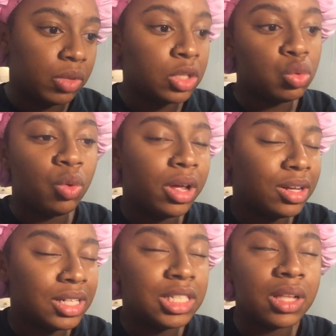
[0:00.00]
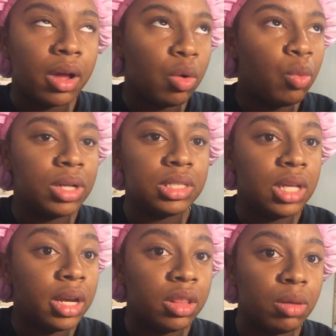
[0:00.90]
It's one it's like
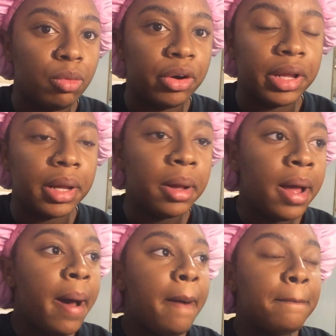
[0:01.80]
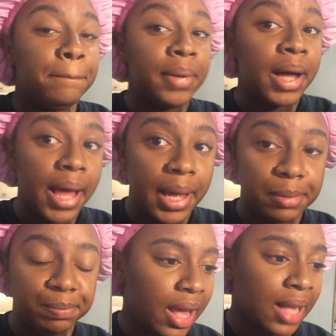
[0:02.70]
1:10 in the morning. But
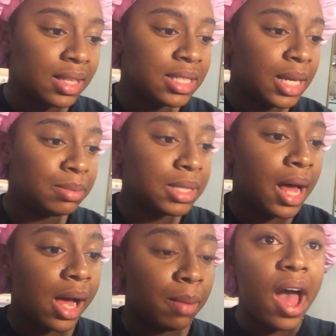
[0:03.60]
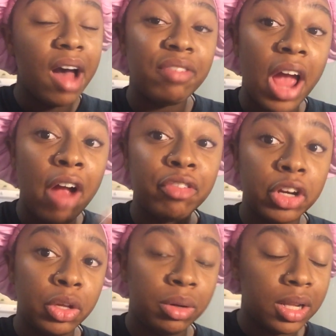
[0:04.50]
at the same time, I have
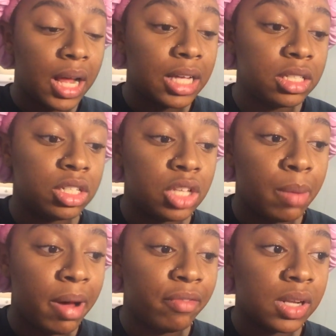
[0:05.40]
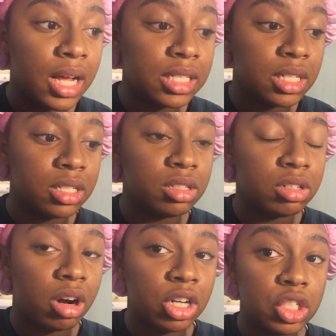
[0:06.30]
afternoon classes, so my class doesn't
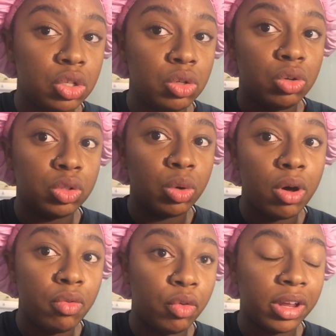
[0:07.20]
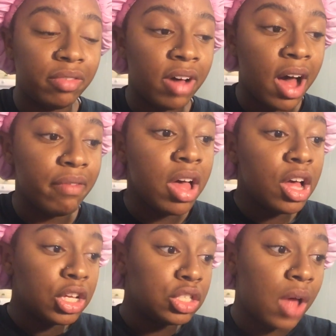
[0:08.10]
start till 12:45.
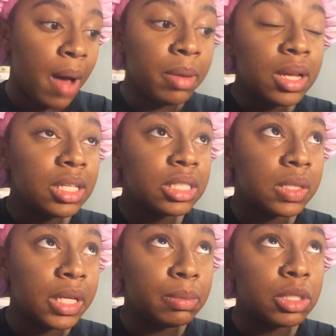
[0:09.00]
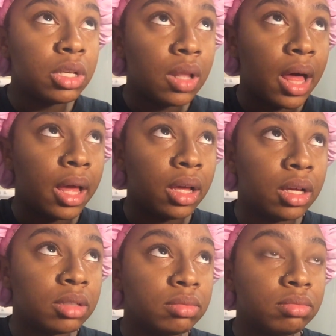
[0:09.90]
So I'm going to sleep till
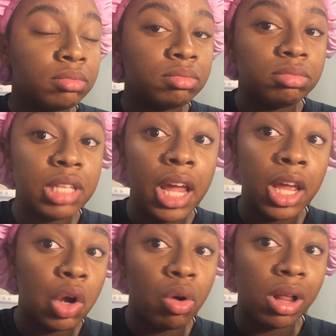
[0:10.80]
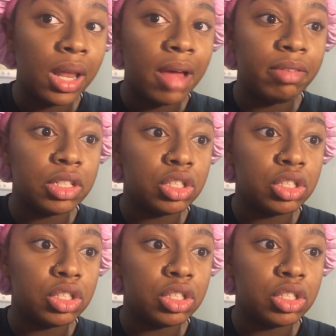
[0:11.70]
like 10 or 11.